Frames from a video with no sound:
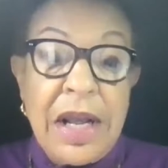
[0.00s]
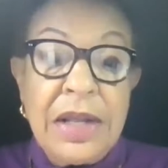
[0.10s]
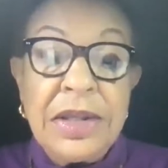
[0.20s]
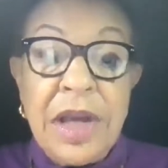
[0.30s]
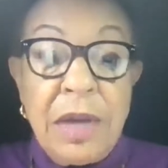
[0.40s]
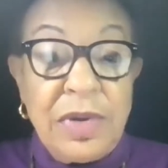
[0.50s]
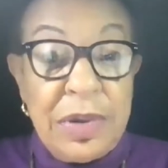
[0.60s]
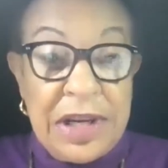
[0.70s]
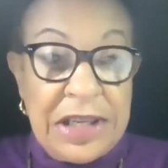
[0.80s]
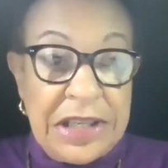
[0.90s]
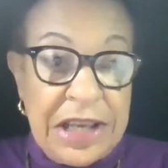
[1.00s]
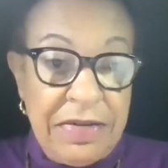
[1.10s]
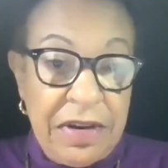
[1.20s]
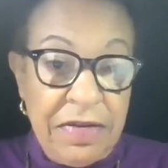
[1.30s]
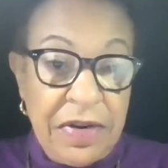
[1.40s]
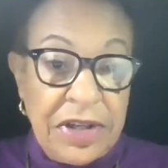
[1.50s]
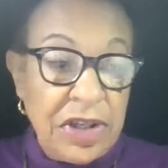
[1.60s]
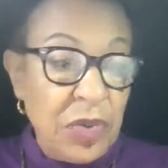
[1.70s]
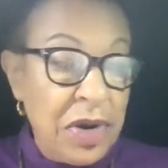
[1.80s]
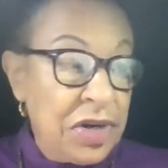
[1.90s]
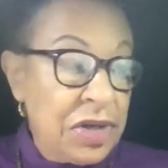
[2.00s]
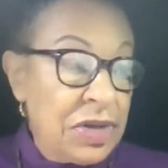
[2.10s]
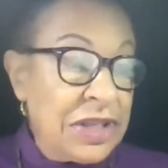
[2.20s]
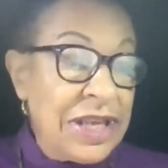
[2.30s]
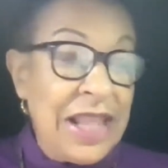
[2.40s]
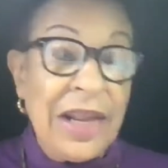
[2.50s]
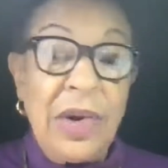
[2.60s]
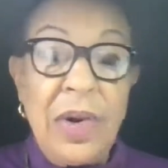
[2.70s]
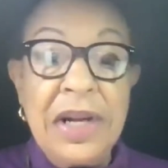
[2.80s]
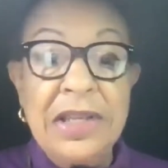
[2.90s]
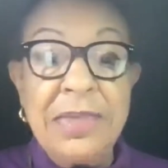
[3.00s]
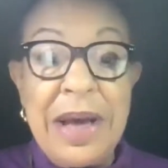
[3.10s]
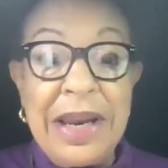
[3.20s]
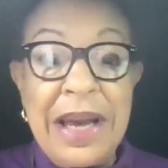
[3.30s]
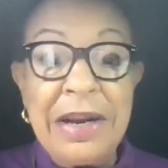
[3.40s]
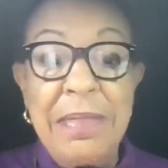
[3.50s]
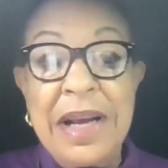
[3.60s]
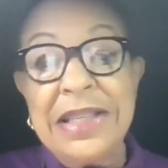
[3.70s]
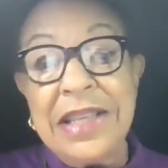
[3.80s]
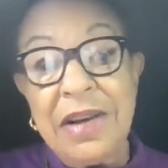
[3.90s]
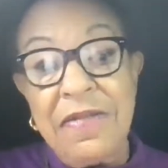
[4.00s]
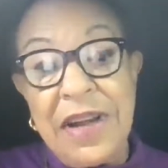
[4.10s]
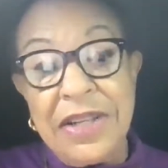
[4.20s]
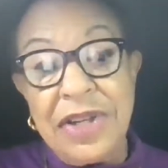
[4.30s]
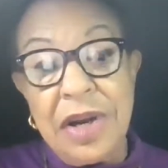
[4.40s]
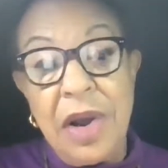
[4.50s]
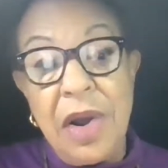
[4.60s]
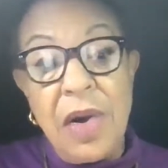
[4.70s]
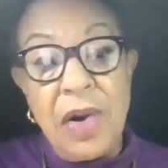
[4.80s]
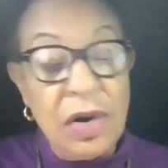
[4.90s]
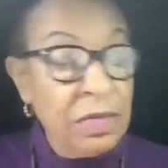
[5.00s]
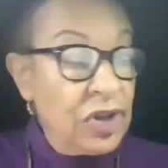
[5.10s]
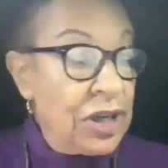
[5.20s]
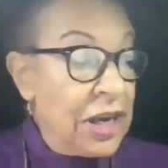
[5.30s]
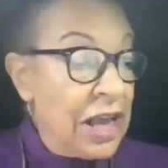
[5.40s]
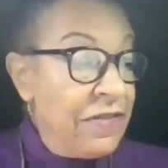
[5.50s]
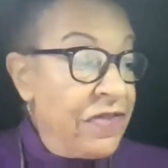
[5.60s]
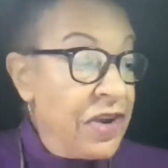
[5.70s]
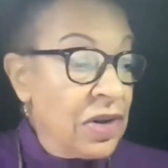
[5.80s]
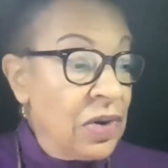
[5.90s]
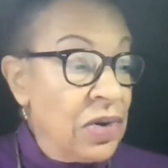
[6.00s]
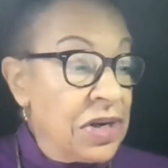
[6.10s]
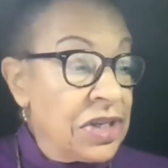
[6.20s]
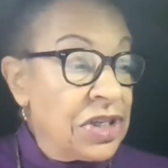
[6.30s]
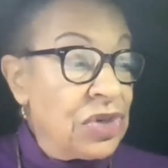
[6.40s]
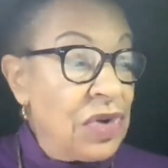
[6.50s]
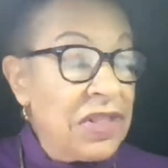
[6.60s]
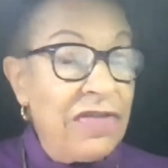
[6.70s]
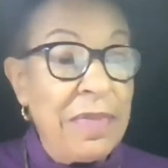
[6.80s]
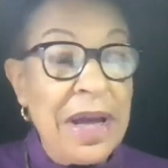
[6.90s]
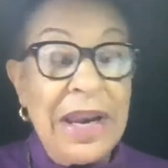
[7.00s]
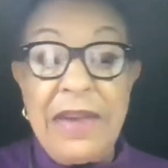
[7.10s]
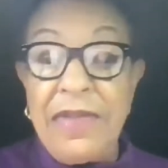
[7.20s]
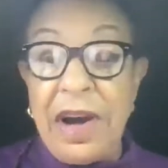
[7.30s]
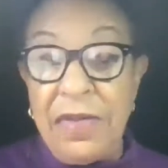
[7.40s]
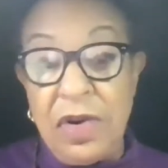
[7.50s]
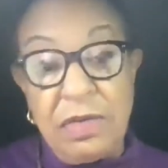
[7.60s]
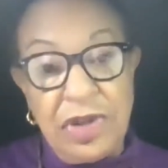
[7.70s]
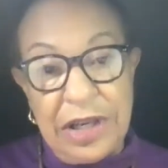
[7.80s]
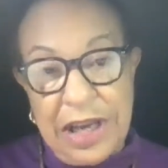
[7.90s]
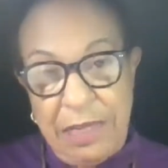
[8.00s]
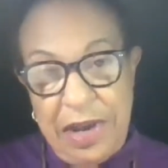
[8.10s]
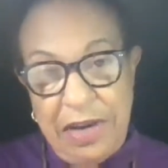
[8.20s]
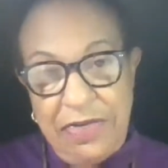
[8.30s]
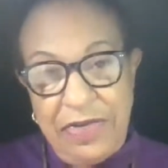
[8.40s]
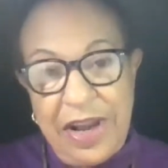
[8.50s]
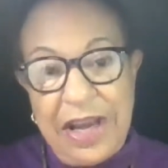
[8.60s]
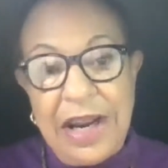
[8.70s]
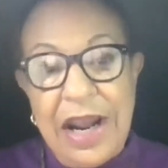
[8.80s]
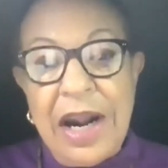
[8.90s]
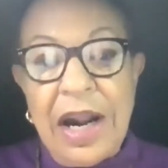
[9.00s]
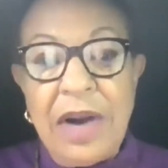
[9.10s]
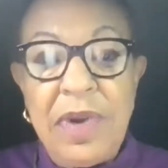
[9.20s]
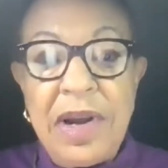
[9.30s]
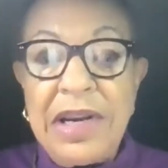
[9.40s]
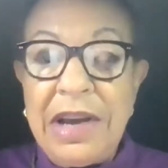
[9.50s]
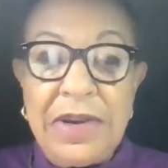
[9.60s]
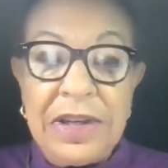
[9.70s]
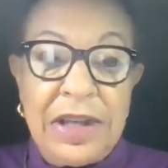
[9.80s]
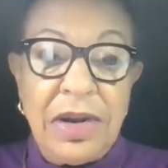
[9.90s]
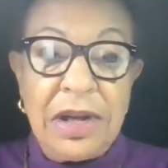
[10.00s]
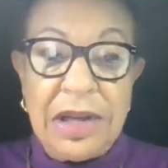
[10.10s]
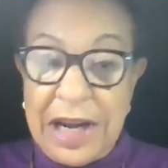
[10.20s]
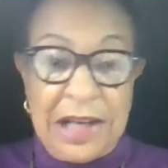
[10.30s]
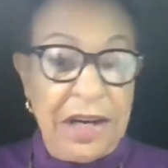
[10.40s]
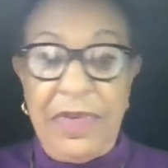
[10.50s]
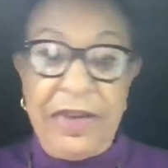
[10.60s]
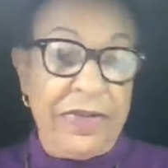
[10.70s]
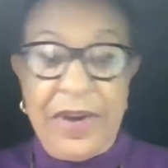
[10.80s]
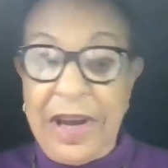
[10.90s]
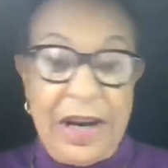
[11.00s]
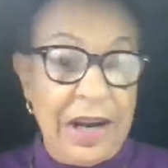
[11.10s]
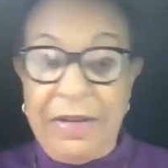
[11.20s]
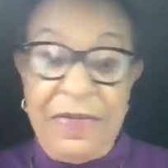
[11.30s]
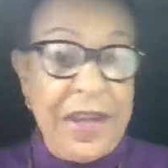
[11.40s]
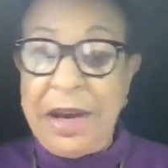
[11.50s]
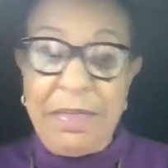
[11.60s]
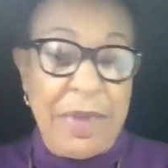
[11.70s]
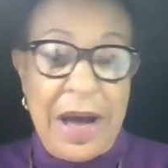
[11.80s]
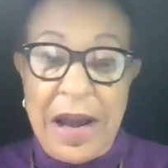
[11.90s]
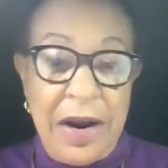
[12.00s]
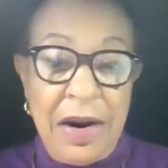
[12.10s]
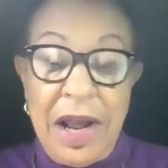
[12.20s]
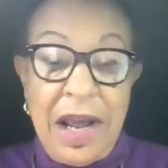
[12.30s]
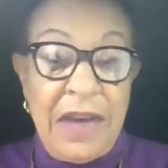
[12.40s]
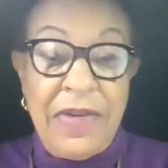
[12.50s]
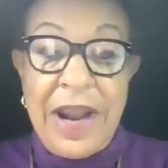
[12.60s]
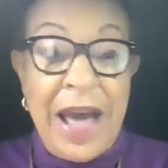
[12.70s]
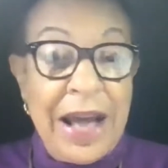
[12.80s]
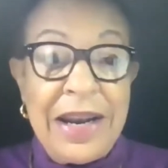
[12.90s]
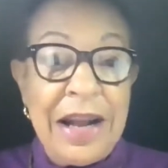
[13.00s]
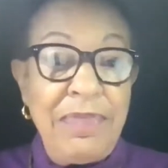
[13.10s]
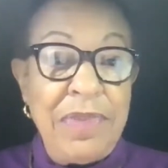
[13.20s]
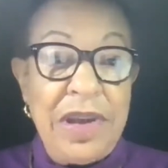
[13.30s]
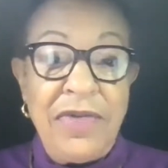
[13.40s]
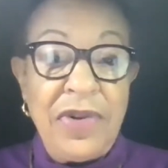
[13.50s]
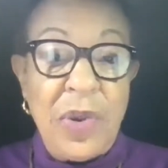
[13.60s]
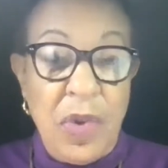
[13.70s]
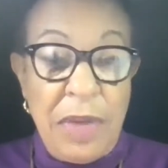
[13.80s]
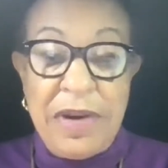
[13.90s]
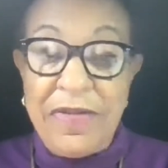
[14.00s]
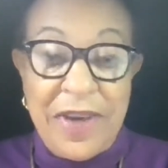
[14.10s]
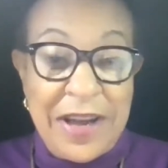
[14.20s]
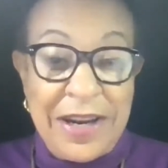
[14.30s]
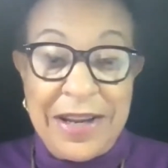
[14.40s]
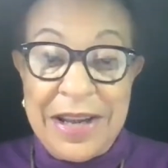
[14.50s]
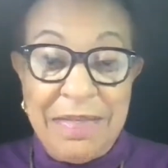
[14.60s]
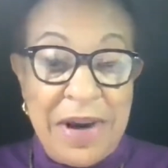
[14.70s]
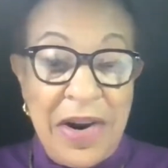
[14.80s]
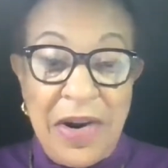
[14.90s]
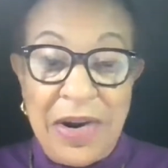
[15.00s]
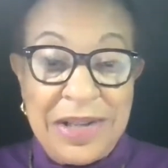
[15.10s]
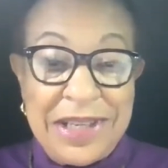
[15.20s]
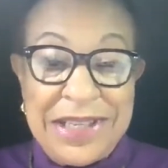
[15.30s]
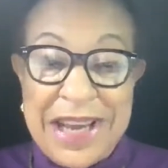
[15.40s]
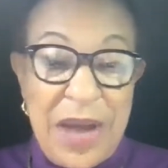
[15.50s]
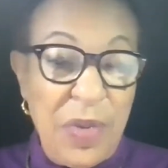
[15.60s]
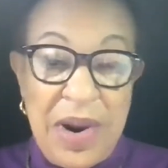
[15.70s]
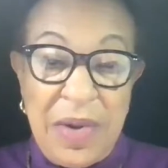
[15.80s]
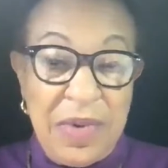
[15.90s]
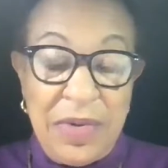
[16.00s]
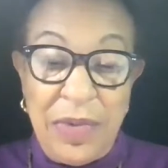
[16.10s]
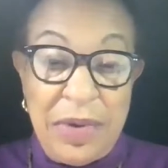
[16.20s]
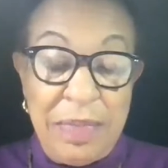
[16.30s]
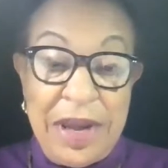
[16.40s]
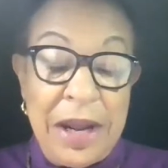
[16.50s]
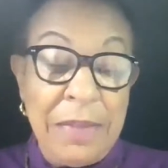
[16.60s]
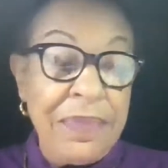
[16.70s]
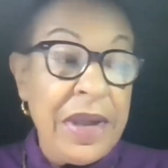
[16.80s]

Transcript: Psalm 27, verses 1 and 2 say, "The Lord is my light and my salvation. Whom shall I fear? The Lord is the strength of my life. Of whom shall I be afraid?" And we are definitely called not to be afraid of the empire. If it had not been for the women fighting the empire all this time, where would we be?